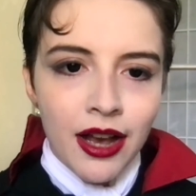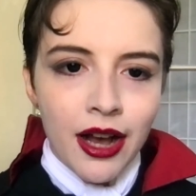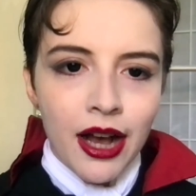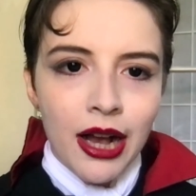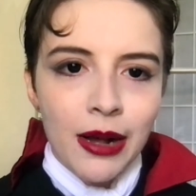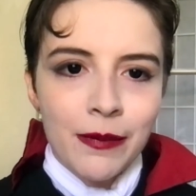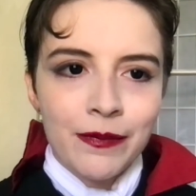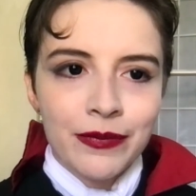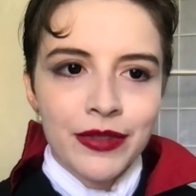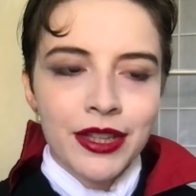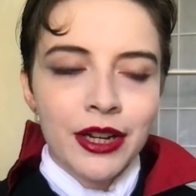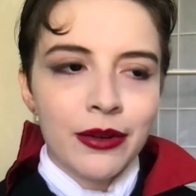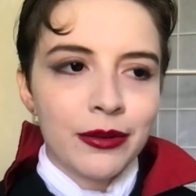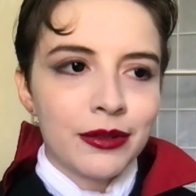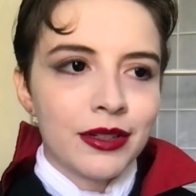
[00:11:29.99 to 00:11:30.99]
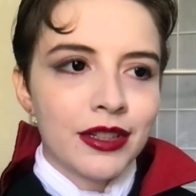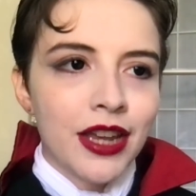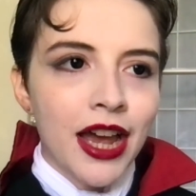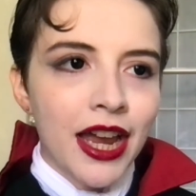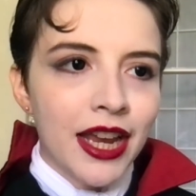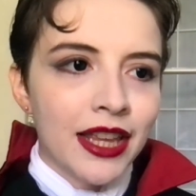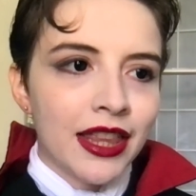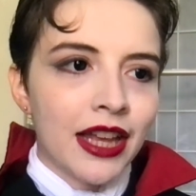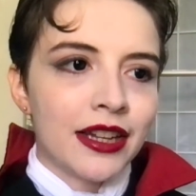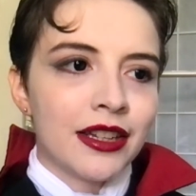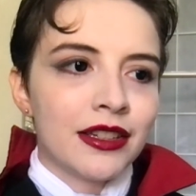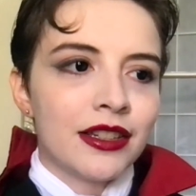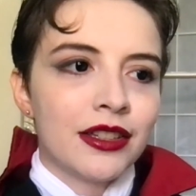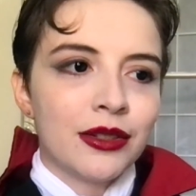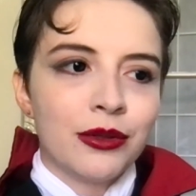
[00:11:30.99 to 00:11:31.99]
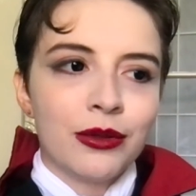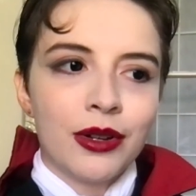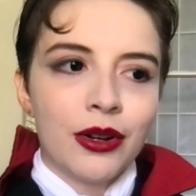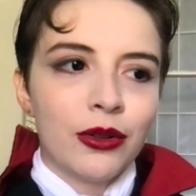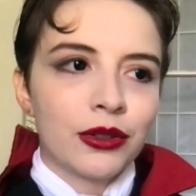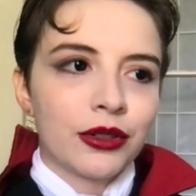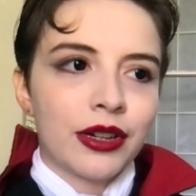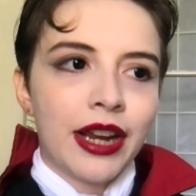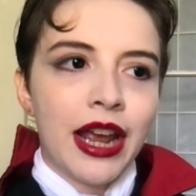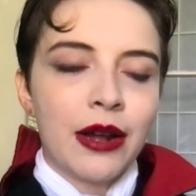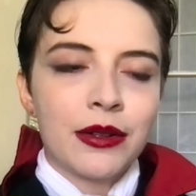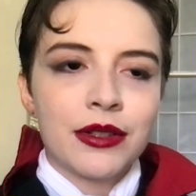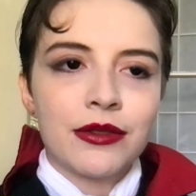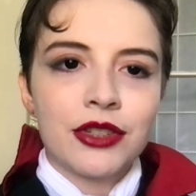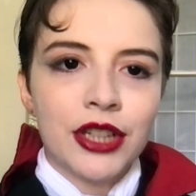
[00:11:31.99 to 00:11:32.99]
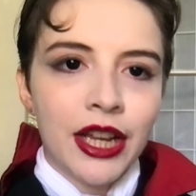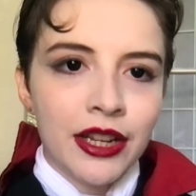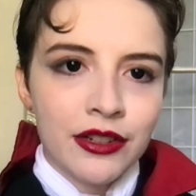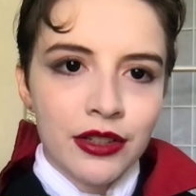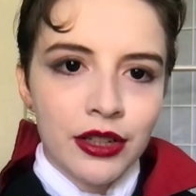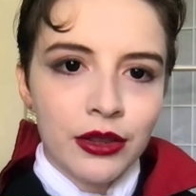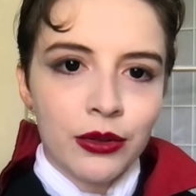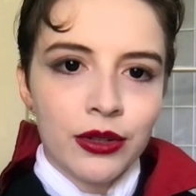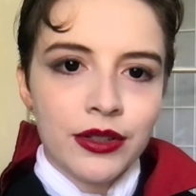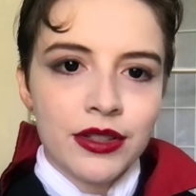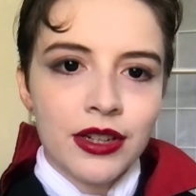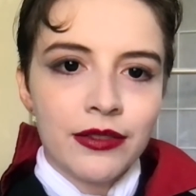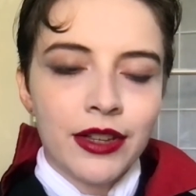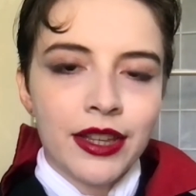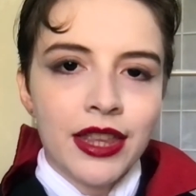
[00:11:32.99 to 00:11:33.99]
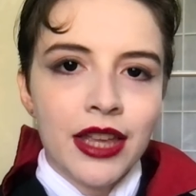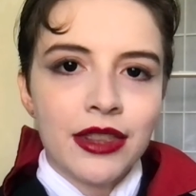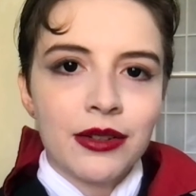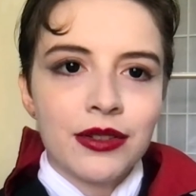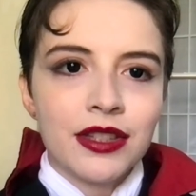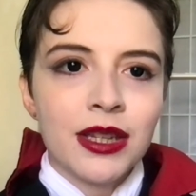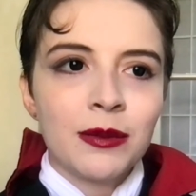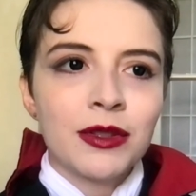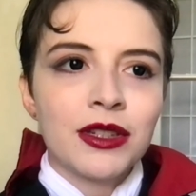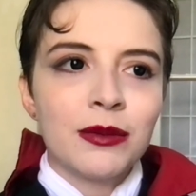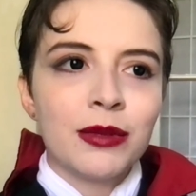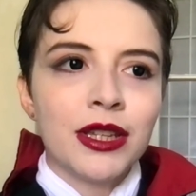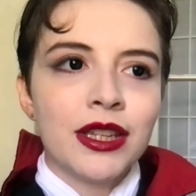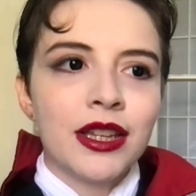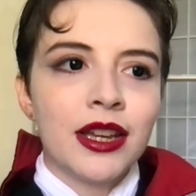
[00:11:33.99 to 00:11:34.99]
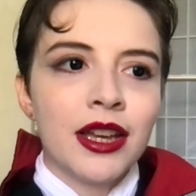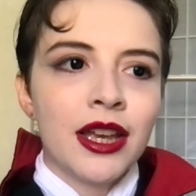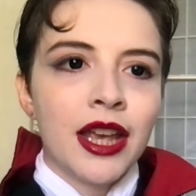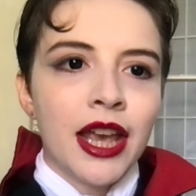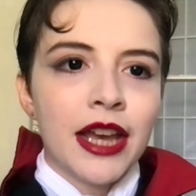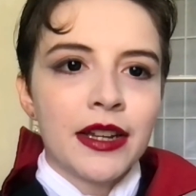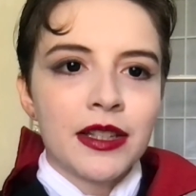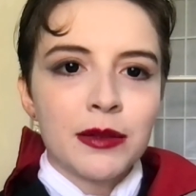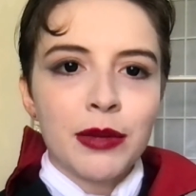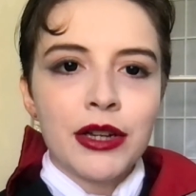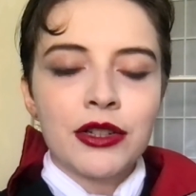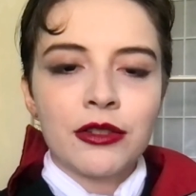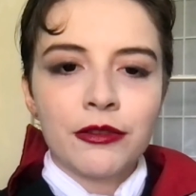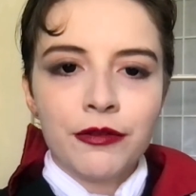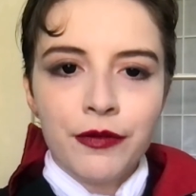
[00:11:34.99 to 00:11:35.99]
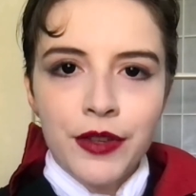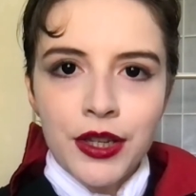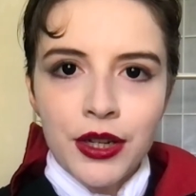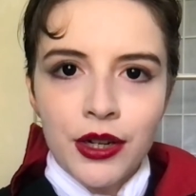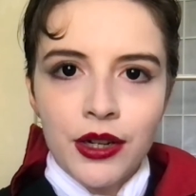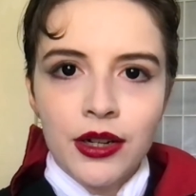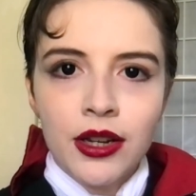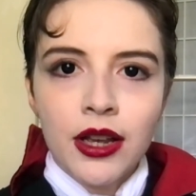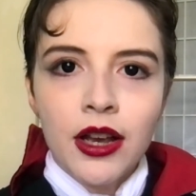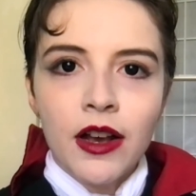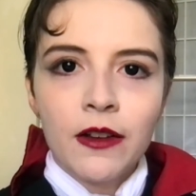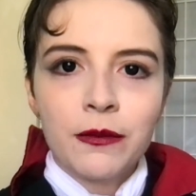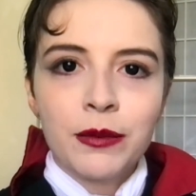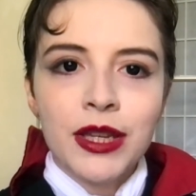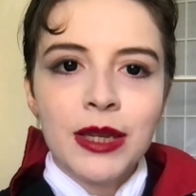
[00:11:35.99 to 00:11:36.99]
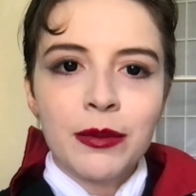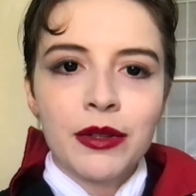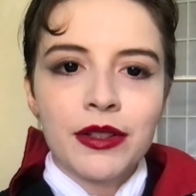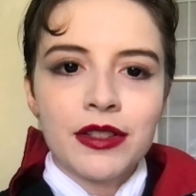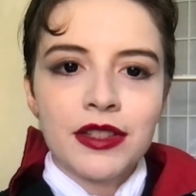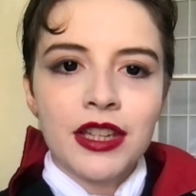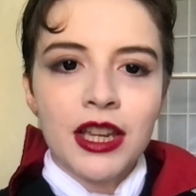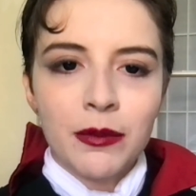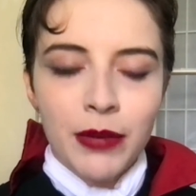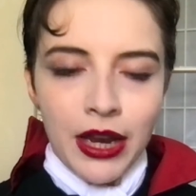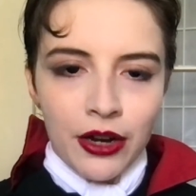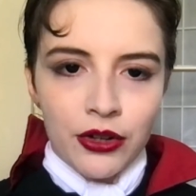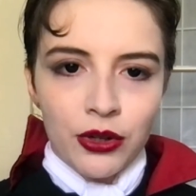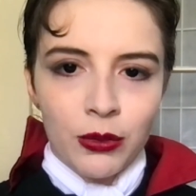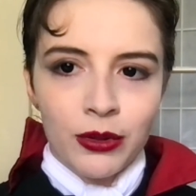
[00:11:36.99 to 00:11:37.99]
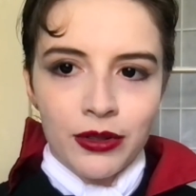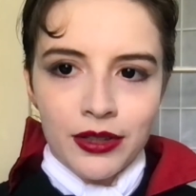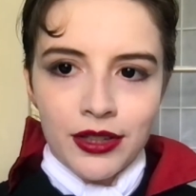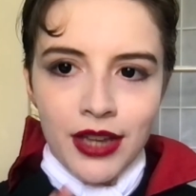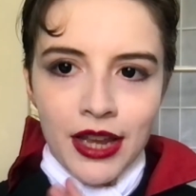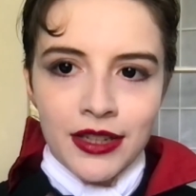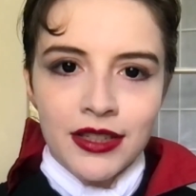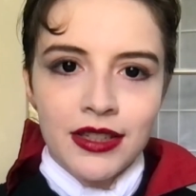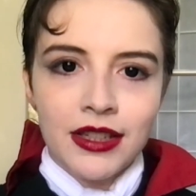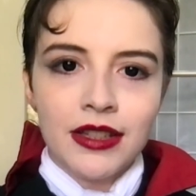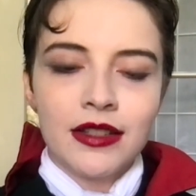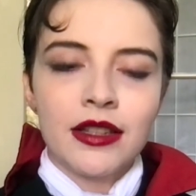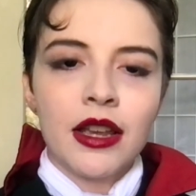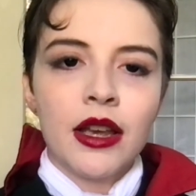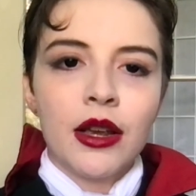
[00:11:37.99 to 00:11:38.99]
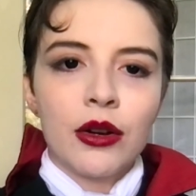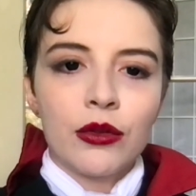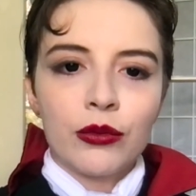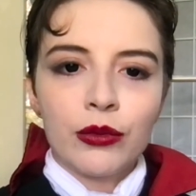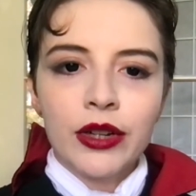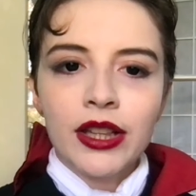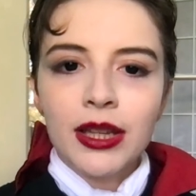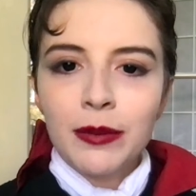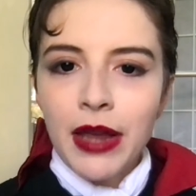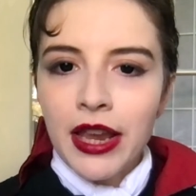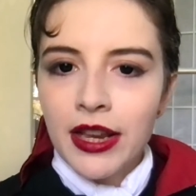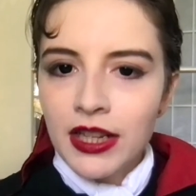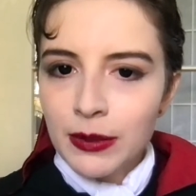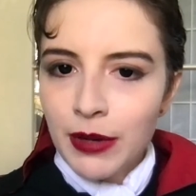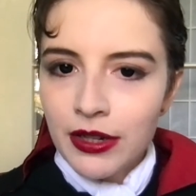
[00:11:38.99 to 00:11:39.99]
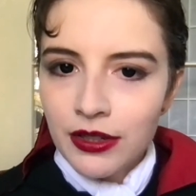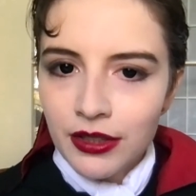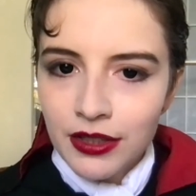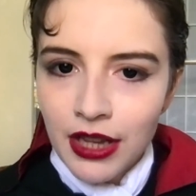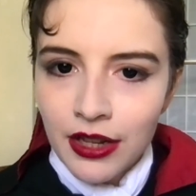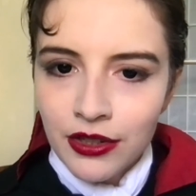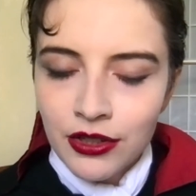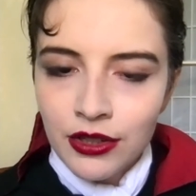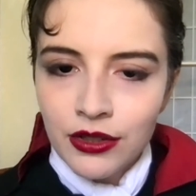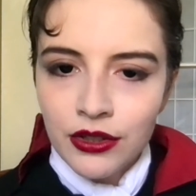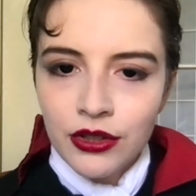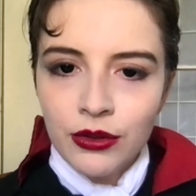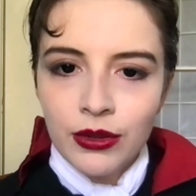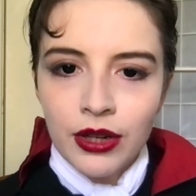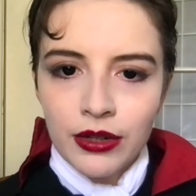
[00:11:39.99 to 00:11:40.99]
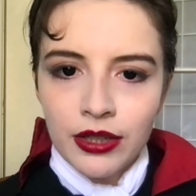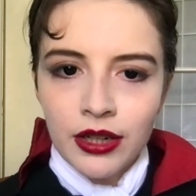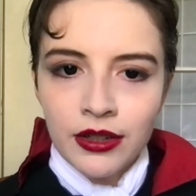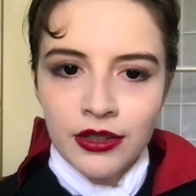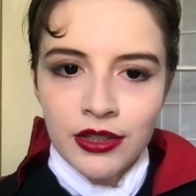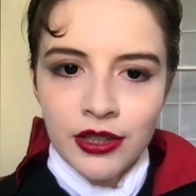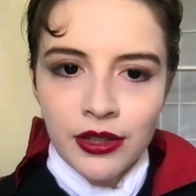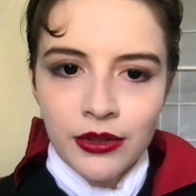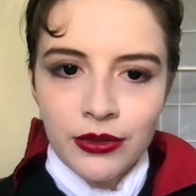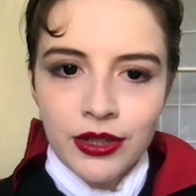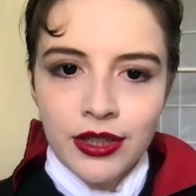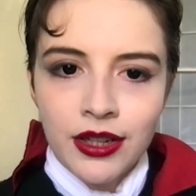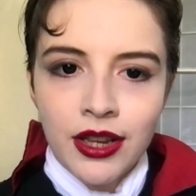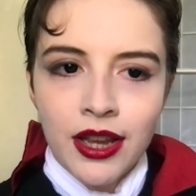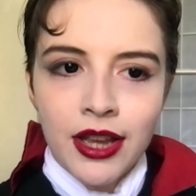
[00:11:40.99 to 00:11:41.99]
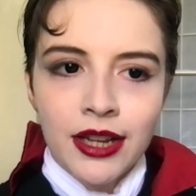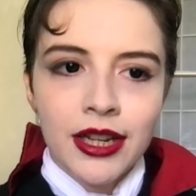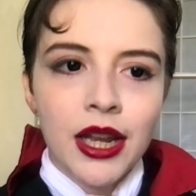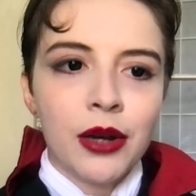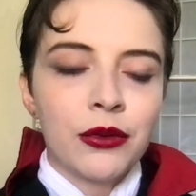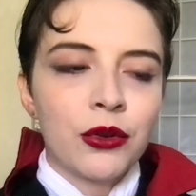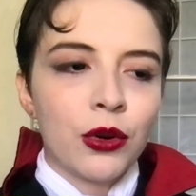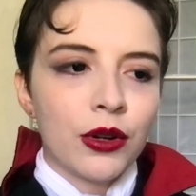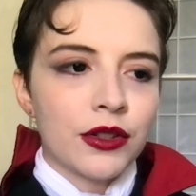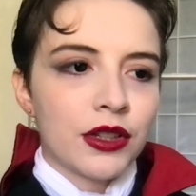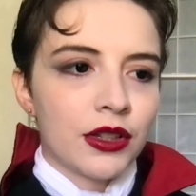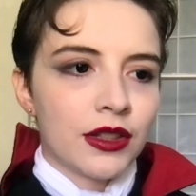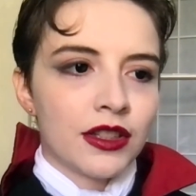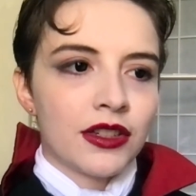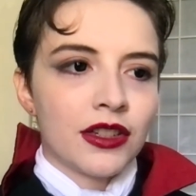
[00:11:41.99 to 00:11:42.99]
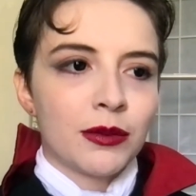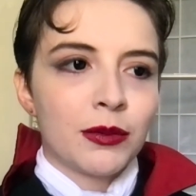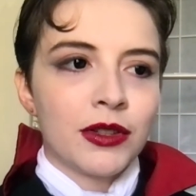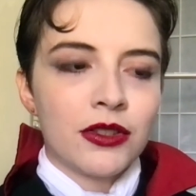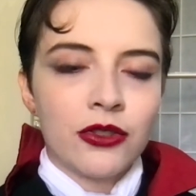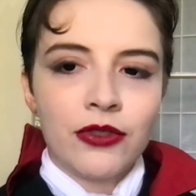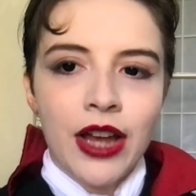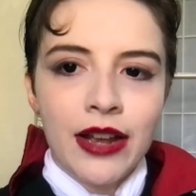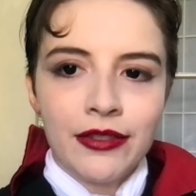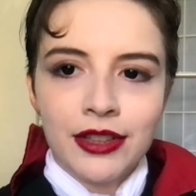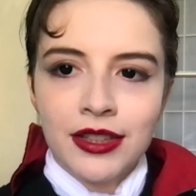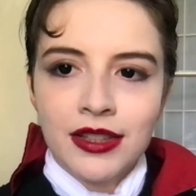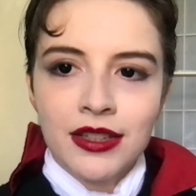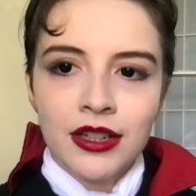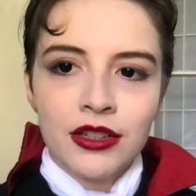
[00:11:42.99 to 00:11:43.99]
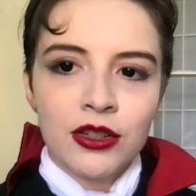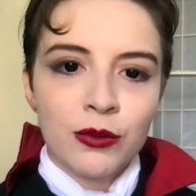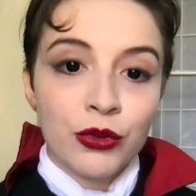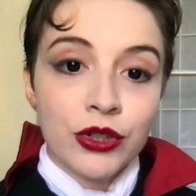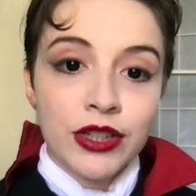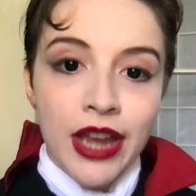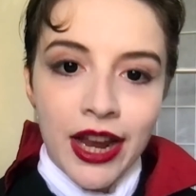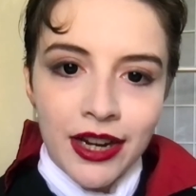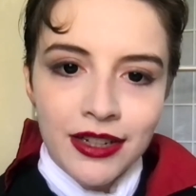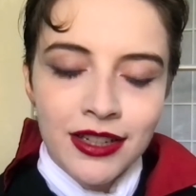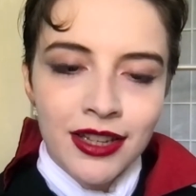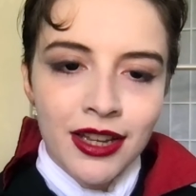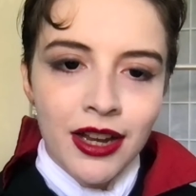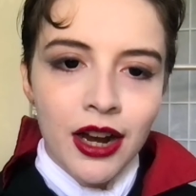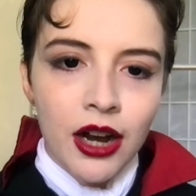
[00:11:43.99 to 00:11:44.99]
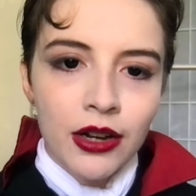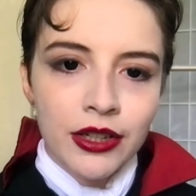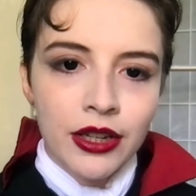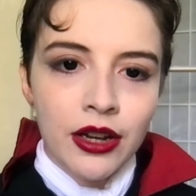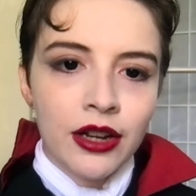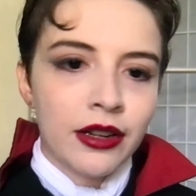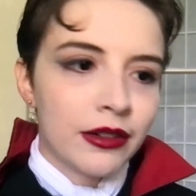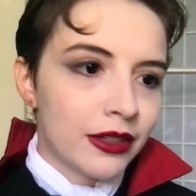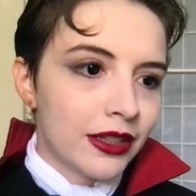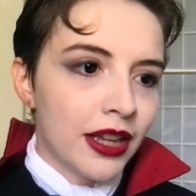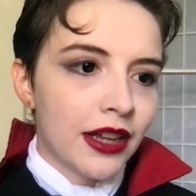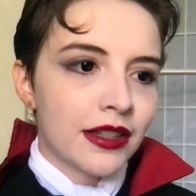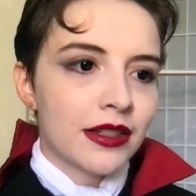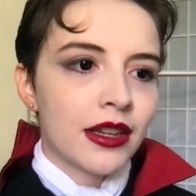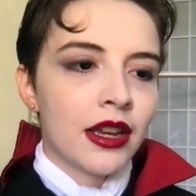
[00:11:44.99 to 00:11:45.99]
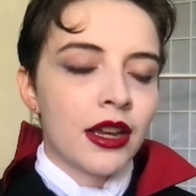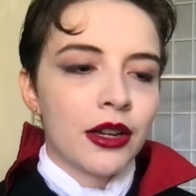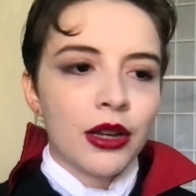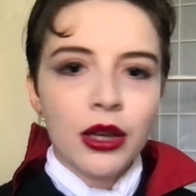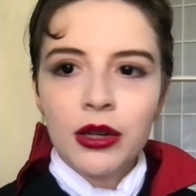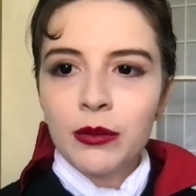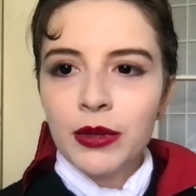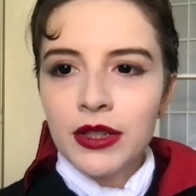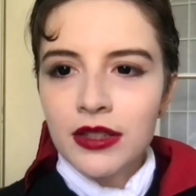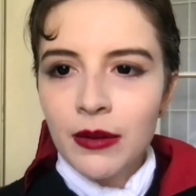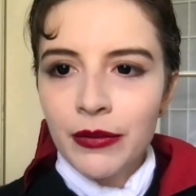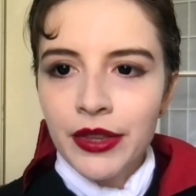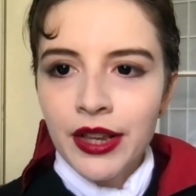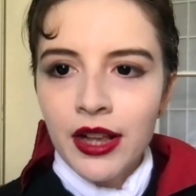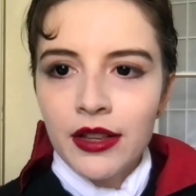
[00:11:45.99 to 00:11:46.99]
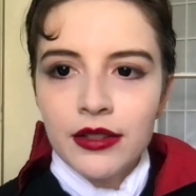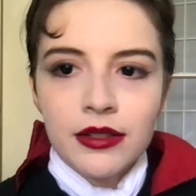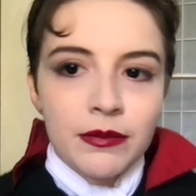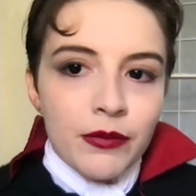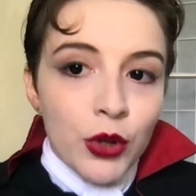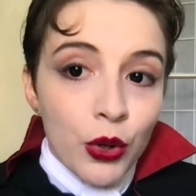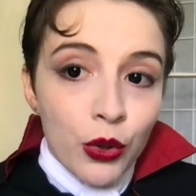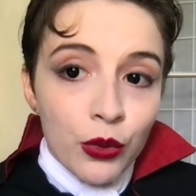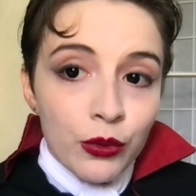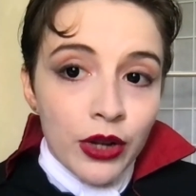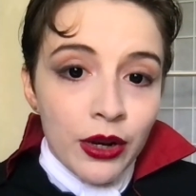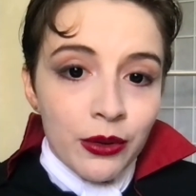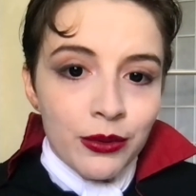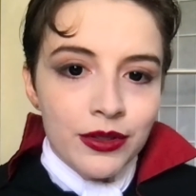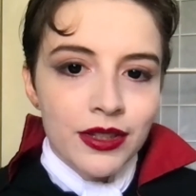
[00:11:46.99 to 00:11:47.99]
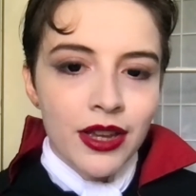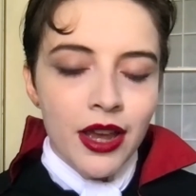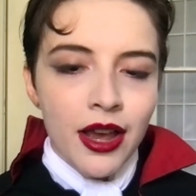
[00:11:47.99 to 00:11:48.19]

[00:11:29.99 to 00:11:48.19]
You know, tying that into older accounts of changeling lore and stuff like that, there seems to be an especial fear of people seeing paranormal entities really paying special attention to their young children. Now, of course, could this just be survival instinct to protect our young? Yes. Could it be something else? Who knows?